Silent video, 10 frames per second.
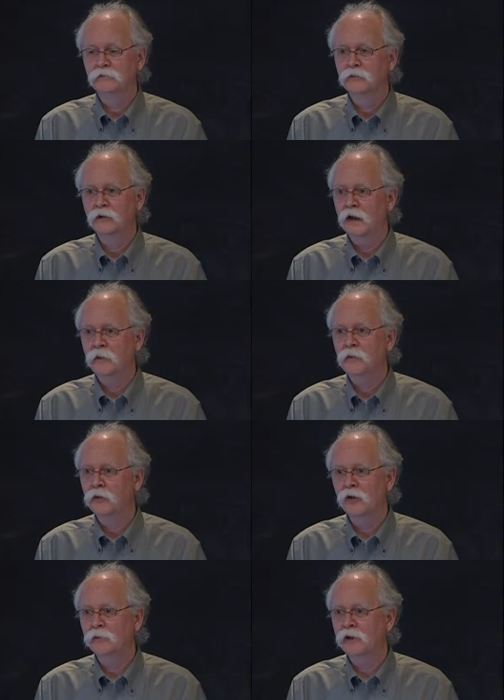We, I think we
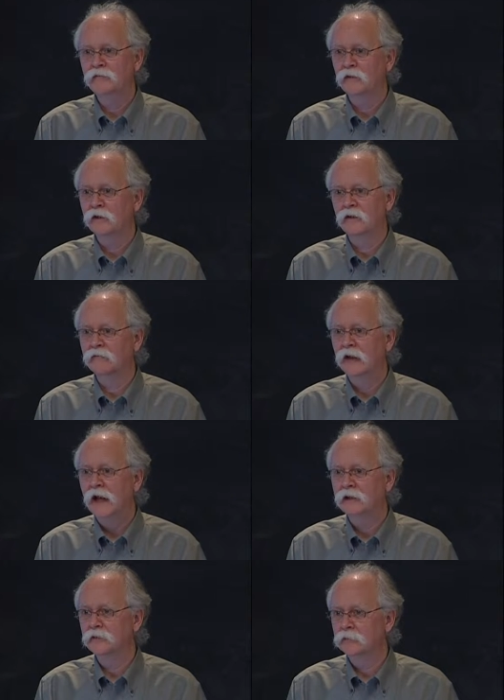all believe that there have
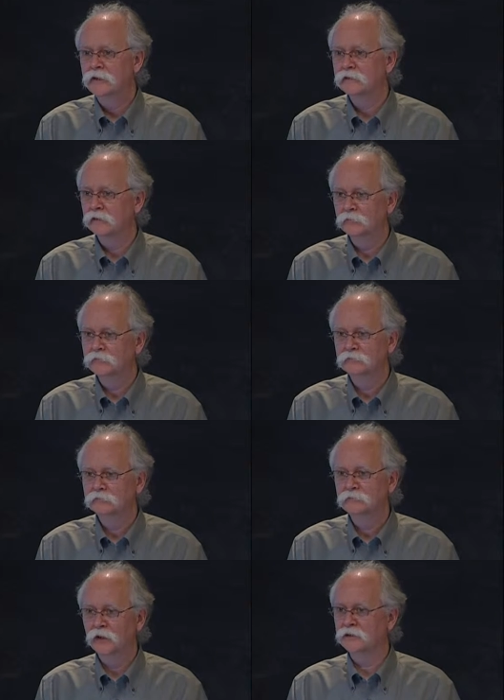got to be some,
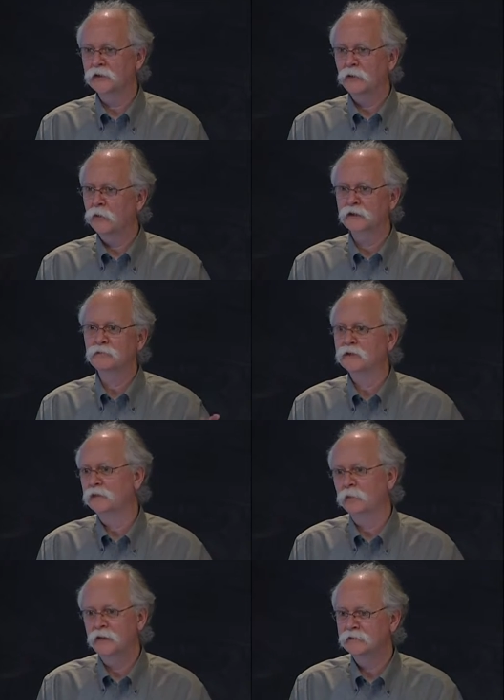because otherwise, what's
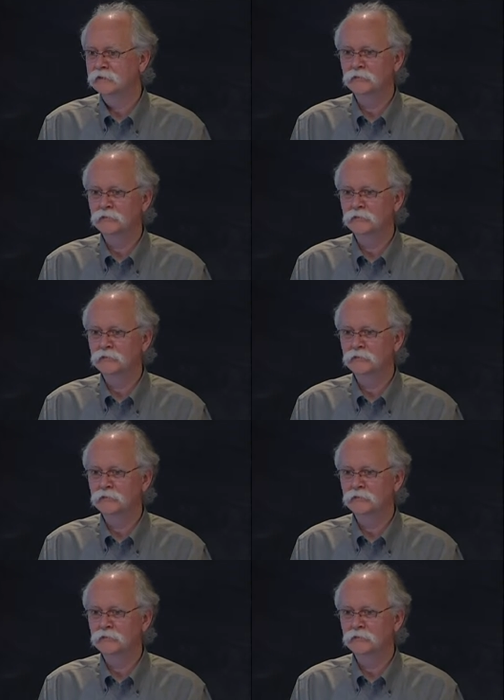the basis?